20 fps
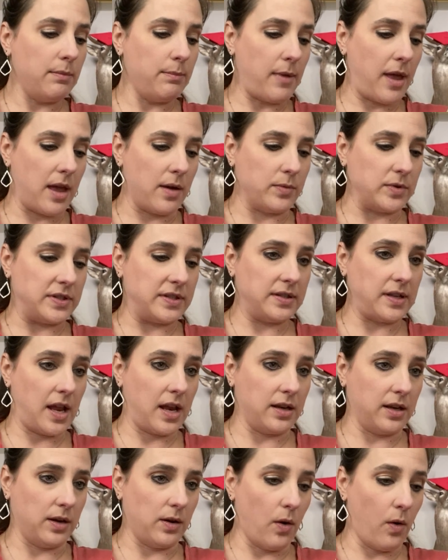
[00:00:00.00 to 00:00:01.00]
Mae was
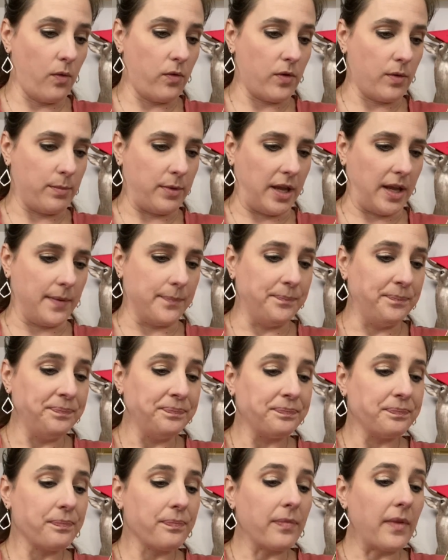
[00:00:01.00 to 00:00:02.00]
standing over me,
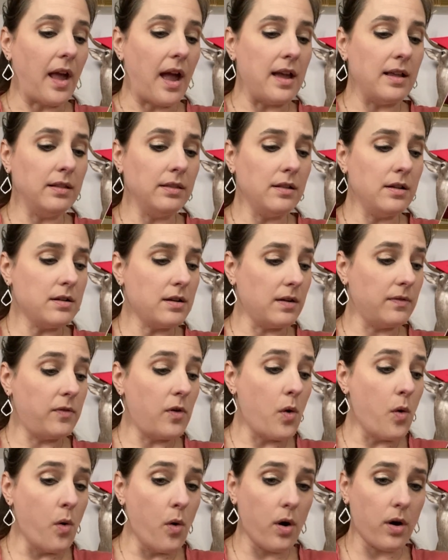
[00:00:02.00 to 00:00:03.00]
a look of
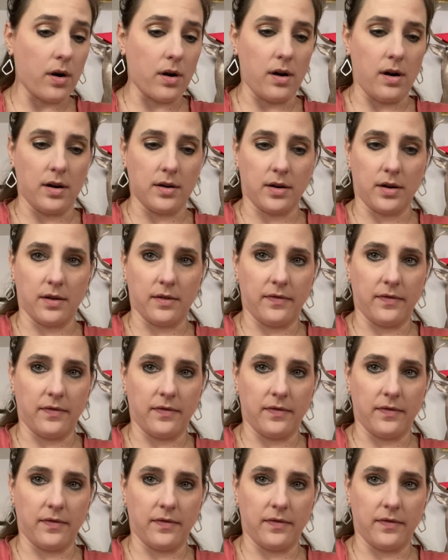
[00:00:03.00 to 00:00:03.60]
horror on her